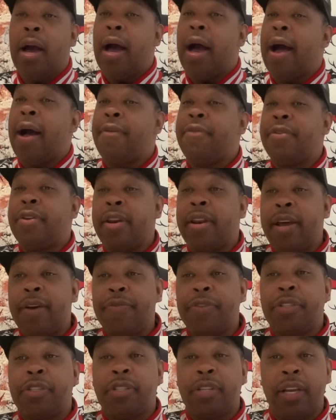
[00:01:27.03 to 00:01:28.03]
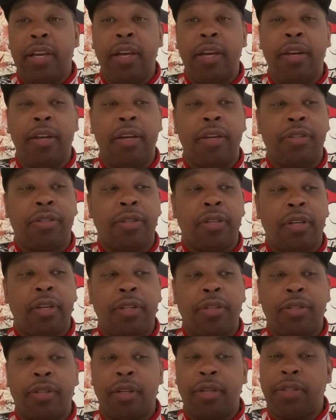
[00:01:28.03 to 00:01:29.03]
I've never seen this.
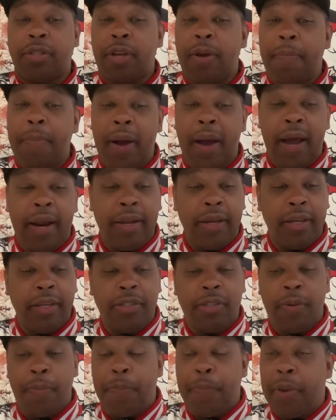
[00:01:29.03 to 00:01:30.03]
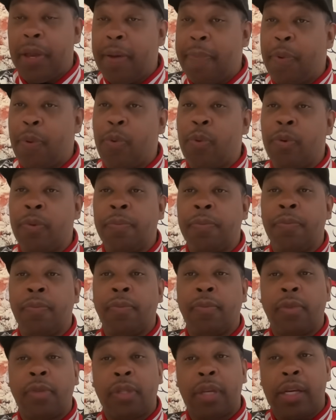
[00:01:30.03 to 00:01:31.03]
It's somebody, it's some people
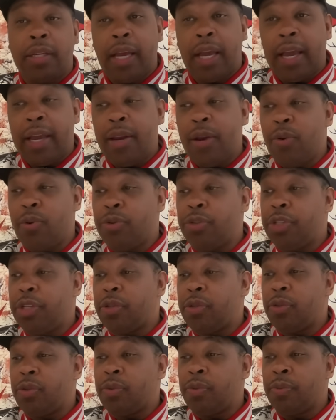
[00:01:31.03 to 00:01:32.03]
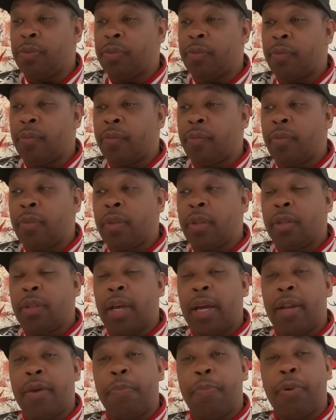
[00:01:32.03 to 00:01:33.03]
that's hating on Jizzle,
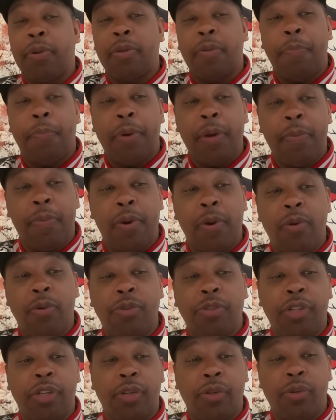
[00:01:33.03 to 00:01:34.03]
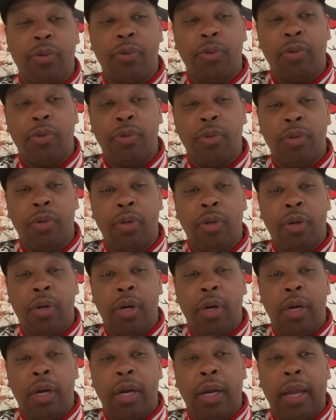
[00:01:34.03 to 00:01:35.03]
that didn't put the people on Jizzle,
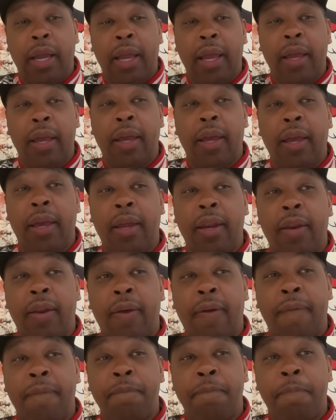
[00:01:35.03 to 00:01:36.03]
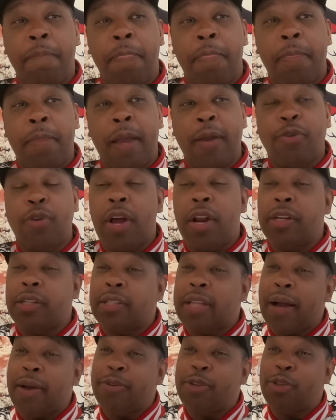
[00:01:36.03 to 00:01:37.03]
and they trying to
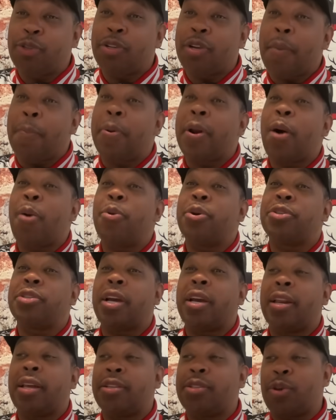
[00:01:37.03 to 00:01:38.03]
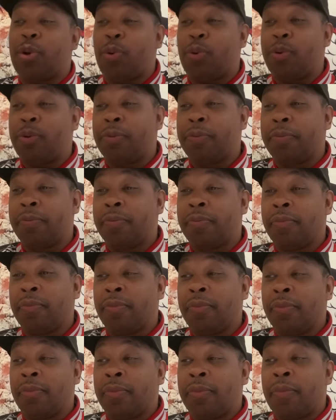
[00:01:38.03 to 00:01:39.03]
stop Jizzle. But I would say this though,
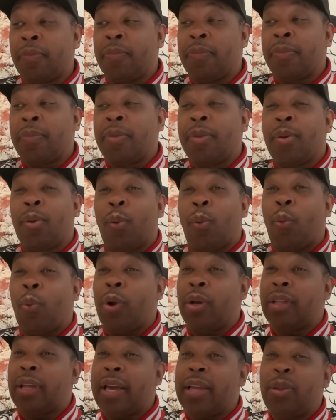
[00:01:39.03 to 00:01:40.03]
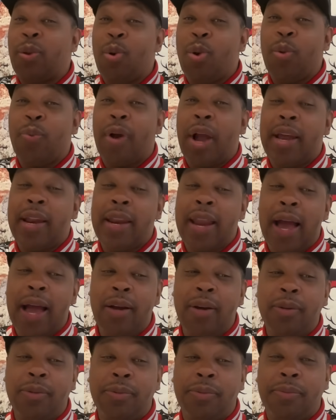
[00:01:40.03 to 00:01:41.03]
what they doing right
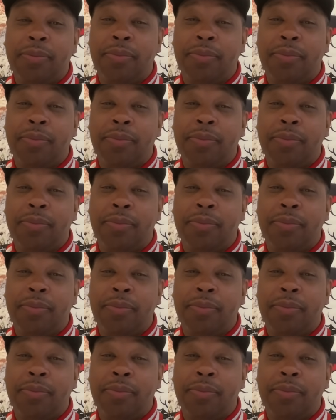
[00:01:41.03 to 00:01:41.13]
now,